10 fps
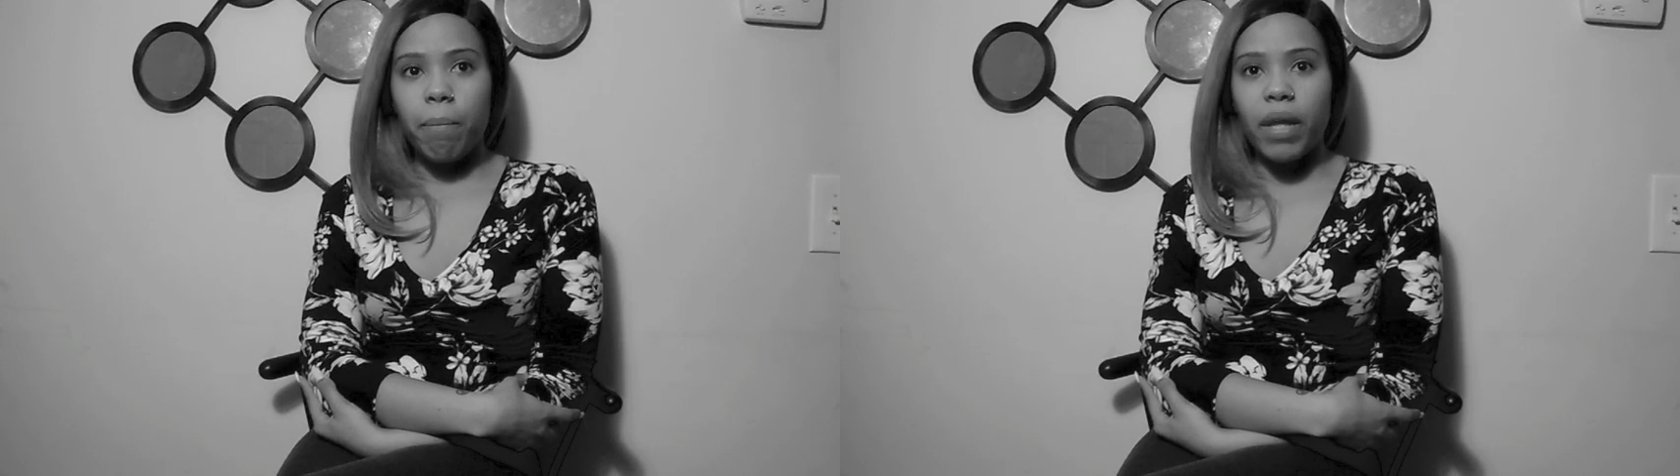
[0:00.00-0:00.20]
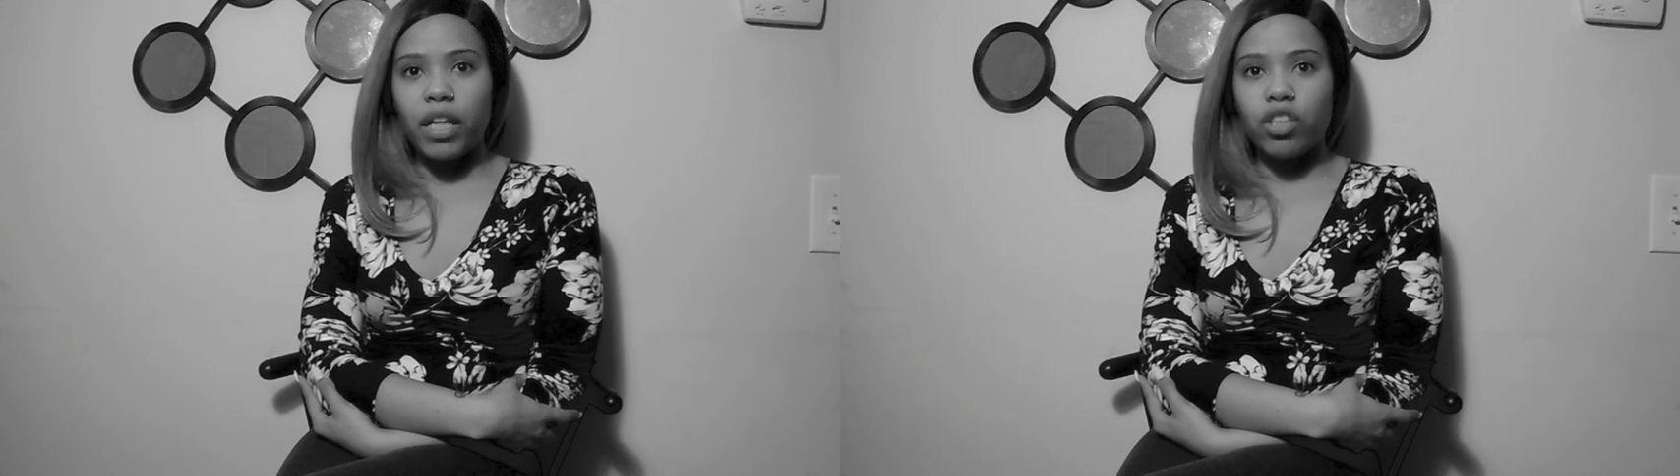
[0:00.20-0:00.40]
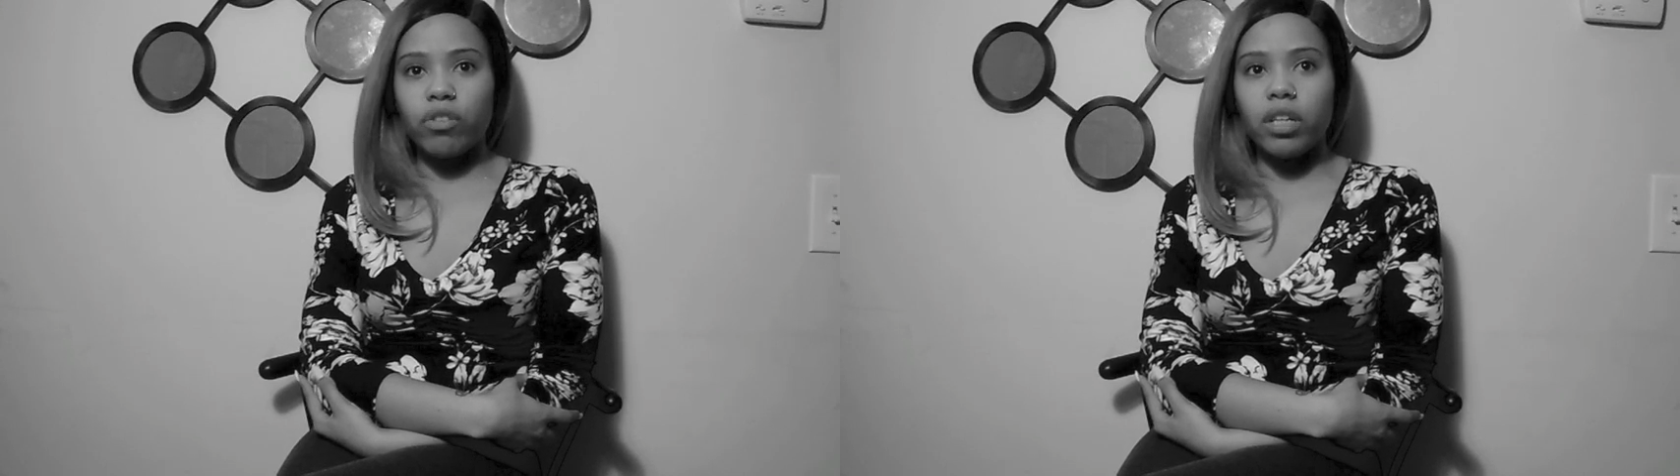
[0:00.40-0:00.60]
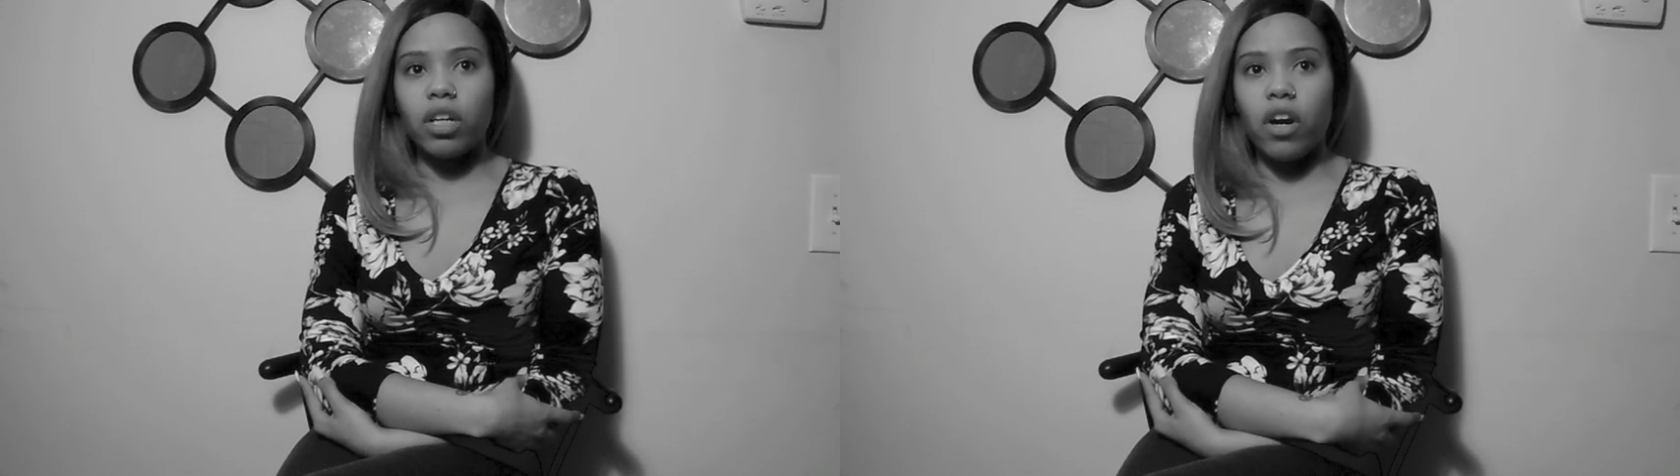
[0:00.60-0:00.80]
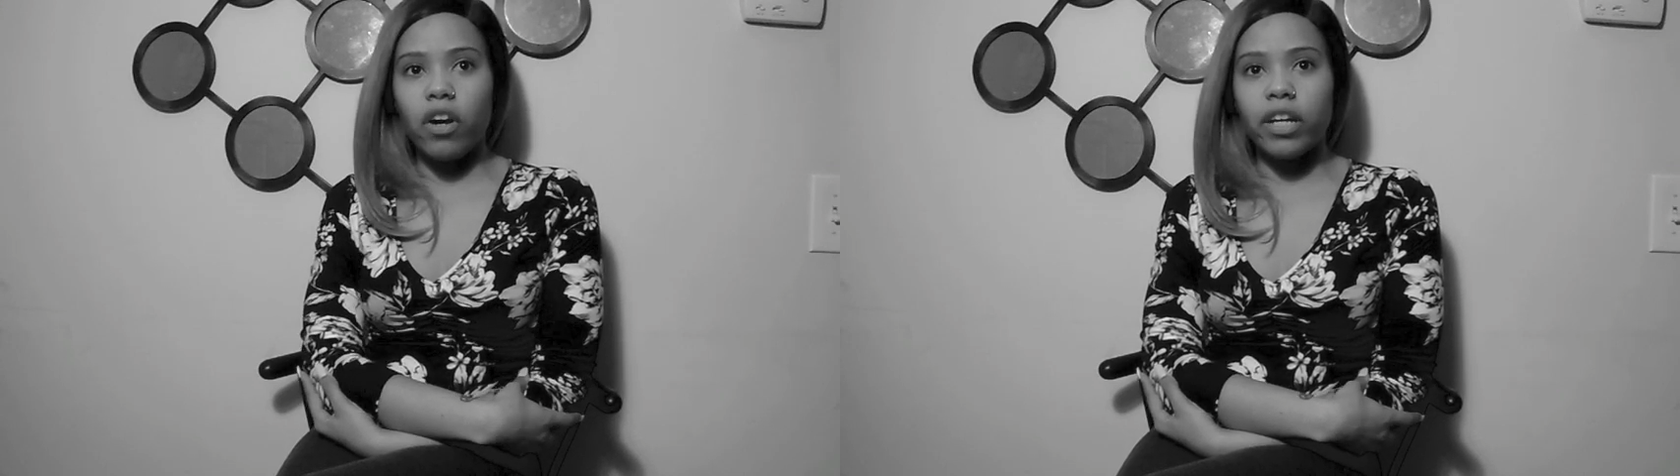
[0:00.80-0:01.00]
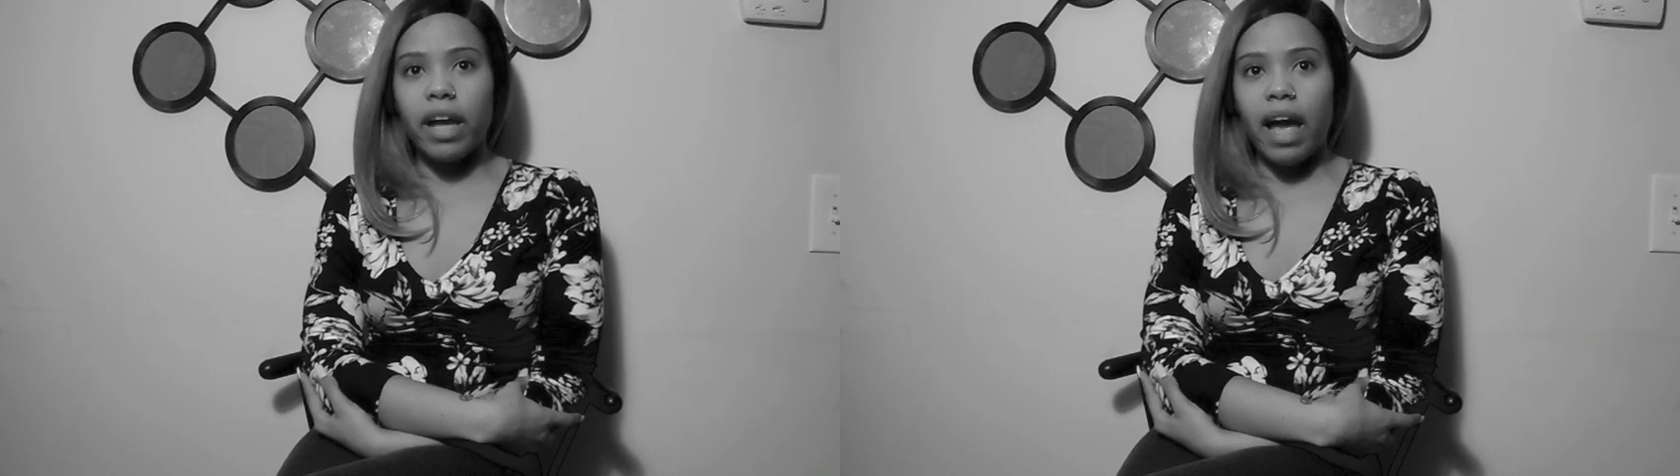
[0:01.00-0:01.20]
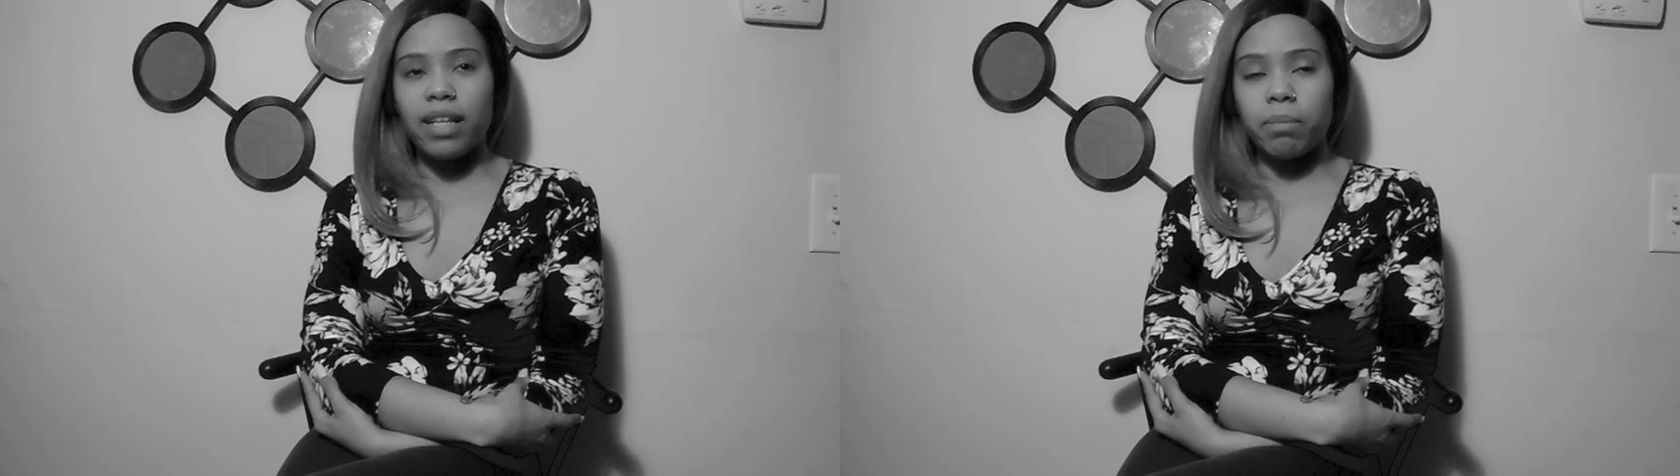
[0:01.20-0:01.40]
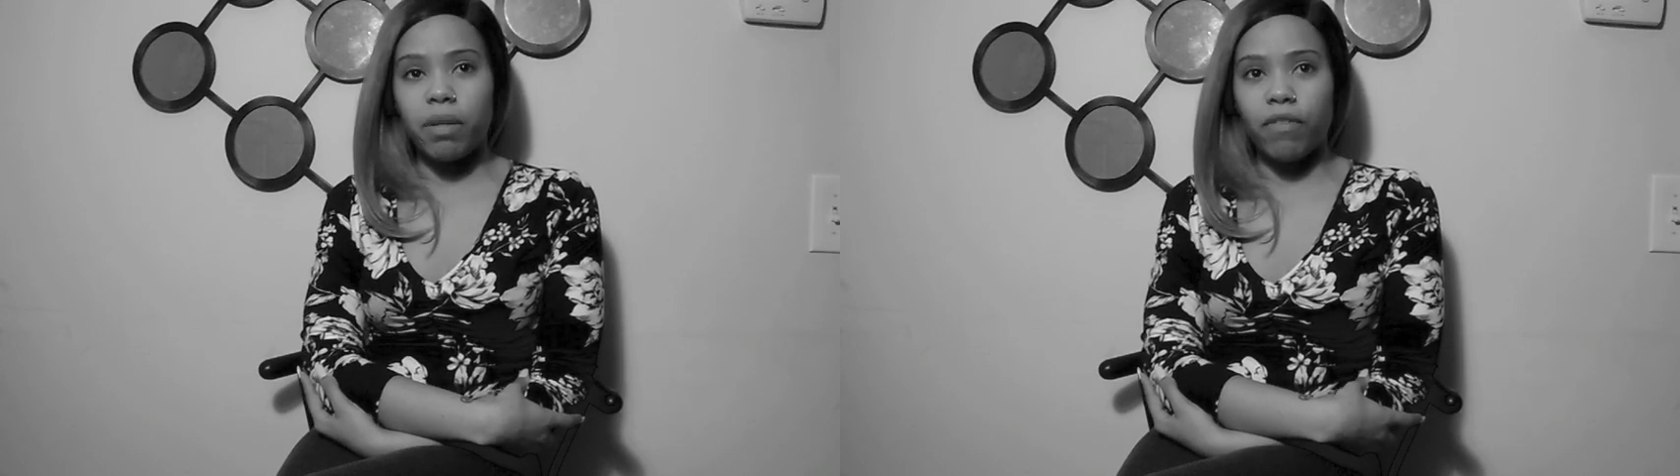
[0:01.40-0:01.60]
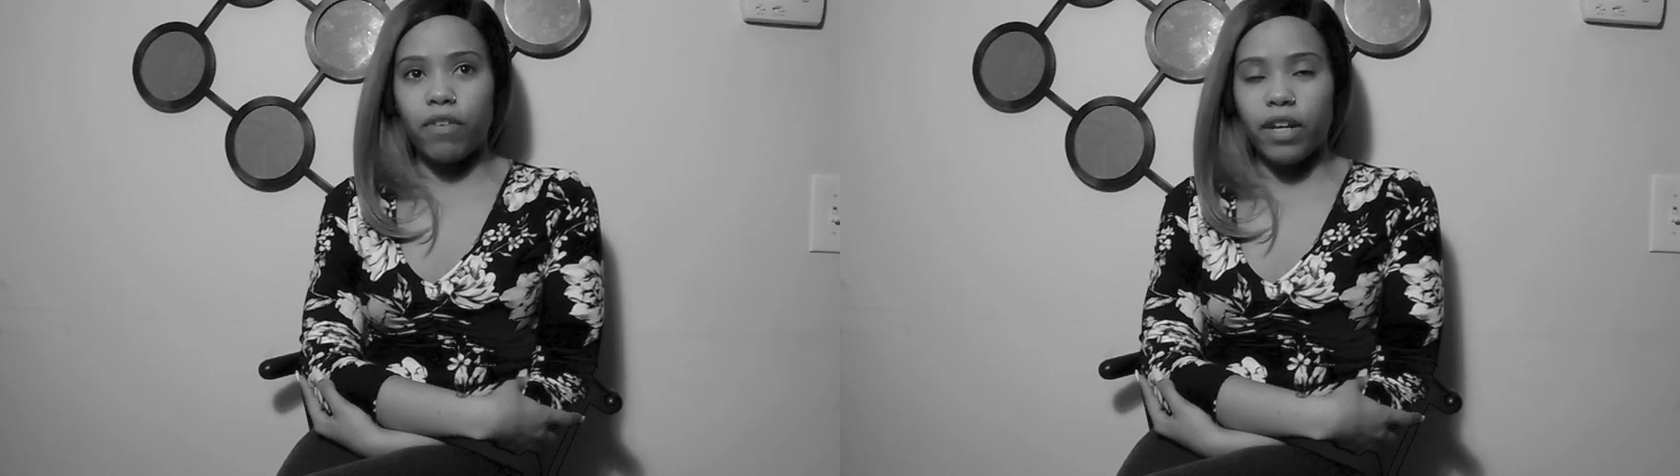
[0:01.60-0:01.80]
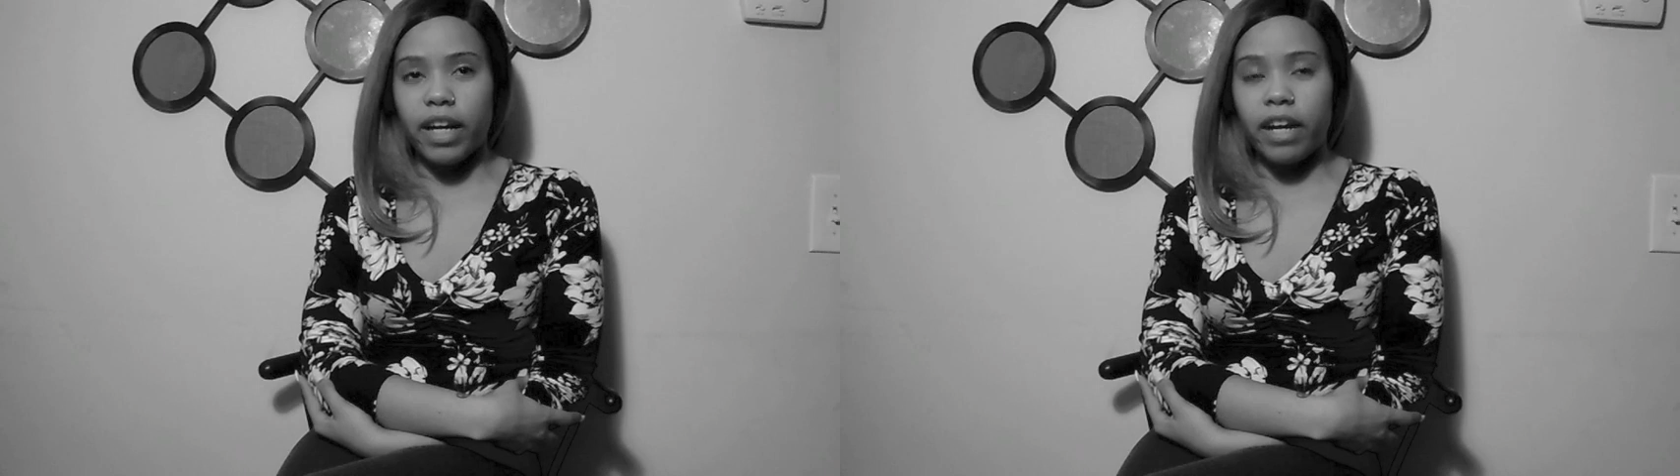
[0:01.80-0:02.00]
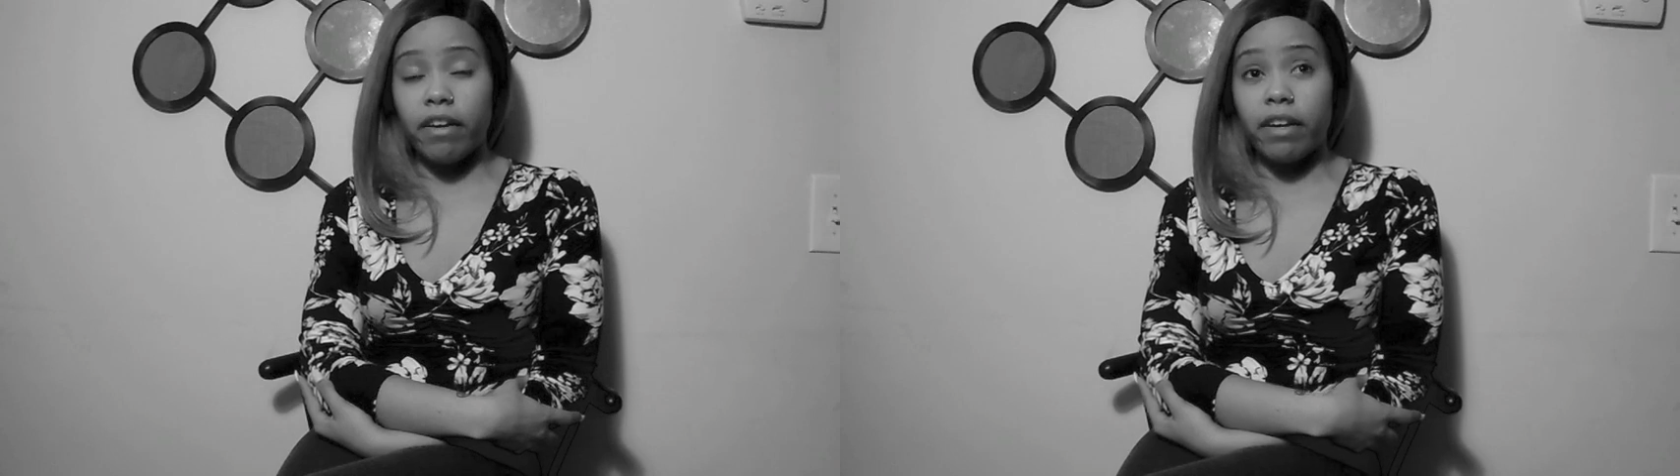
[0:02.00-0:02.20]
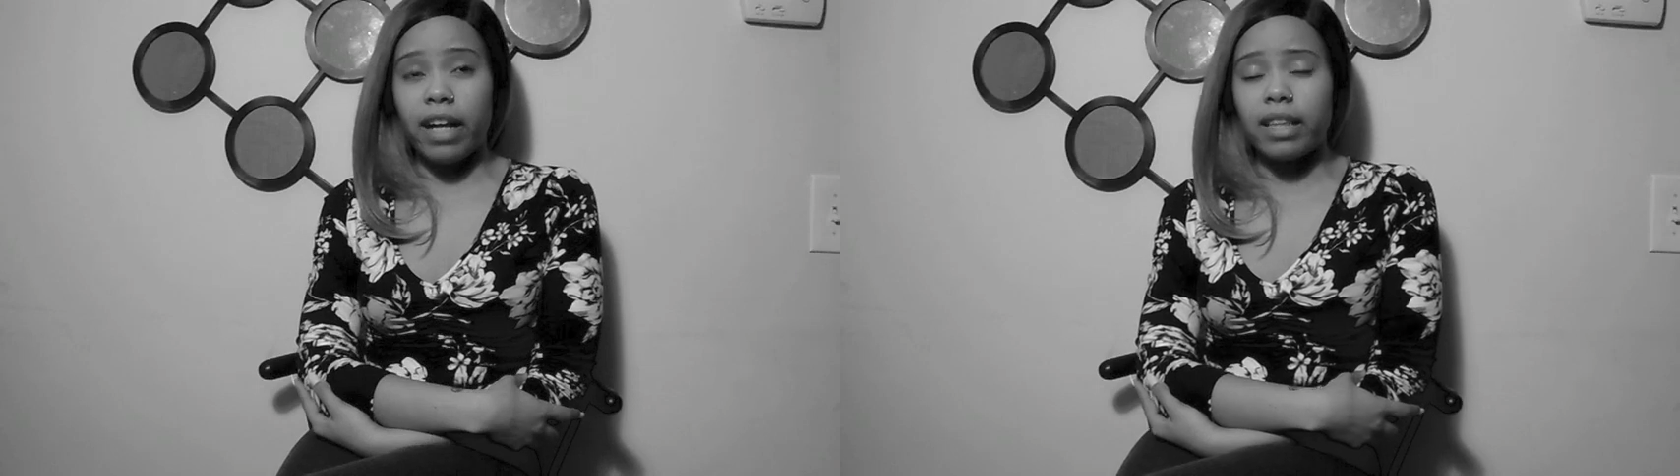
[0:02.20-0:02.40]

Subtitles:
picturing her gasping for air.